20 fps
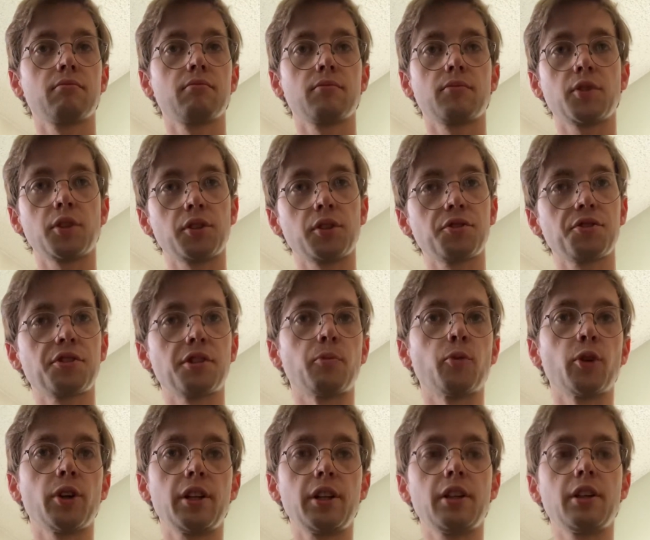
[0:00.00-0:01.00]
A little
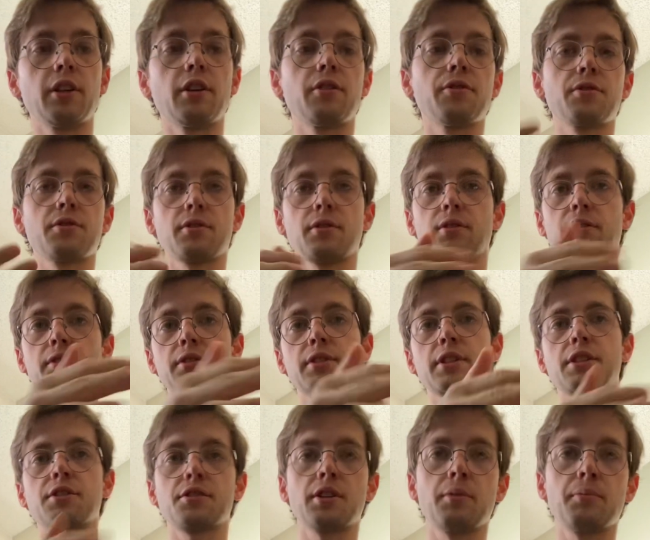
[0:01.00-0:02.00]
shimmery, you know, there's a little
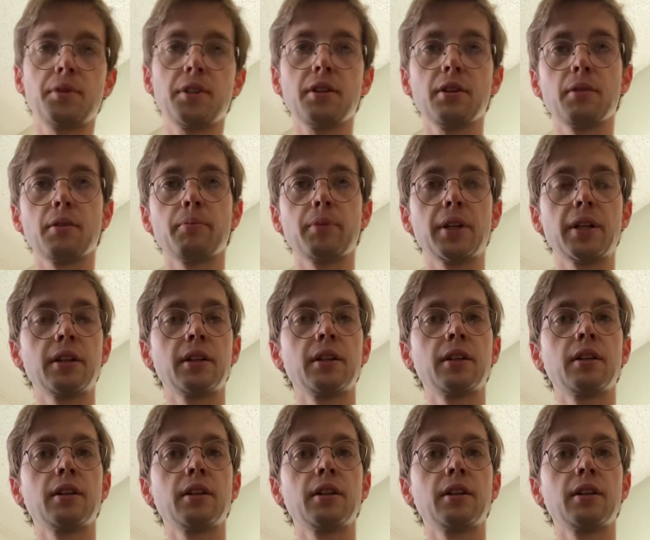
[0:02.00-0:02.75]
tension up here, but